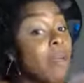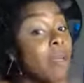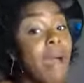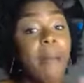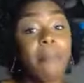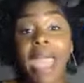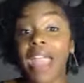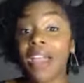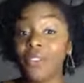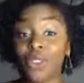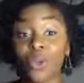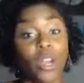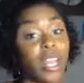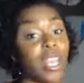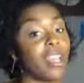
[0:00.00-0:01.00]
I'm in my bag of
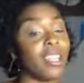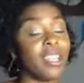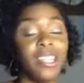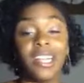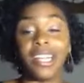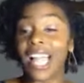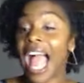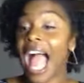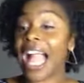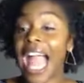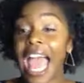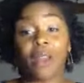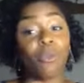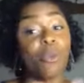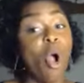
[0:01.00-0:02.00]
authority. Look, I
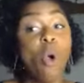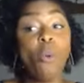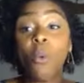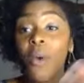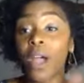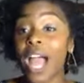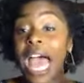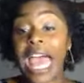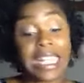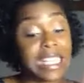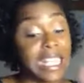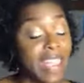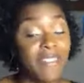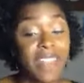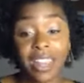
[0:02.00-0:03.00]
got to roll with what God
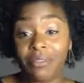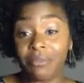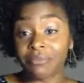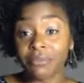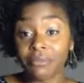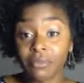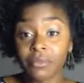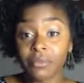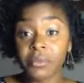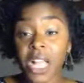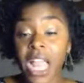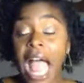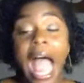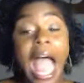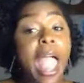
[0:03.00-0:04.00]
has given.
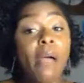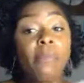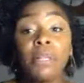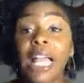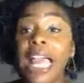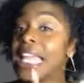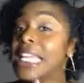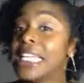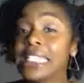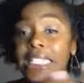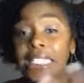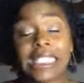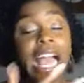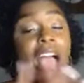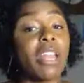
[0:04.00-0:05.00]
I had planned this
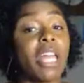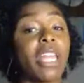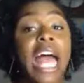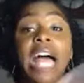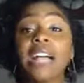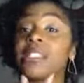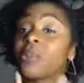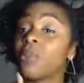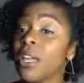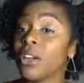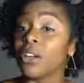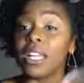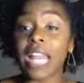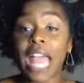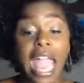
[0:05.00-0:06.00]
to sound a lot
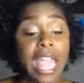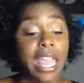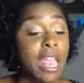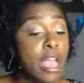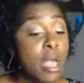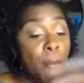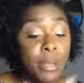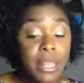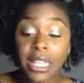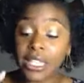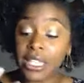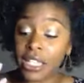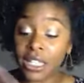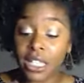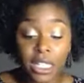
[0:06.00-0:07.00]
sweeter tonight, but
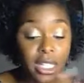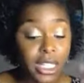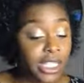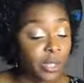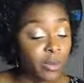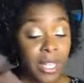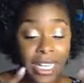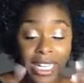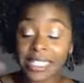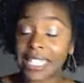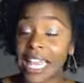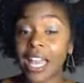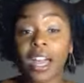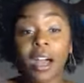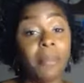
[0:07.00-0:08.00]
the sweetness
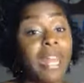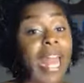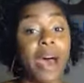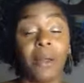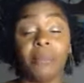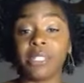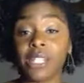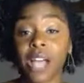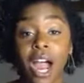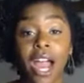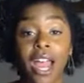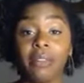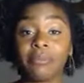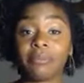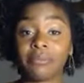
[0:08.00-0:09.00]
ain't coming out. I'm sorry.